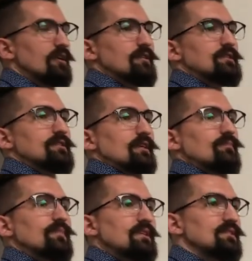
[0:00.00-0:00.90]

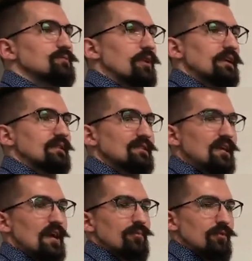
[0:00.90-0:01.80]
heuristic. This is what gets
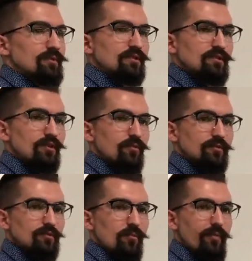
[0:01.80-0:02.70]
gamblers super,
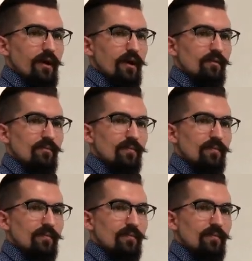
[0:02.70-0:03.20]
super bad.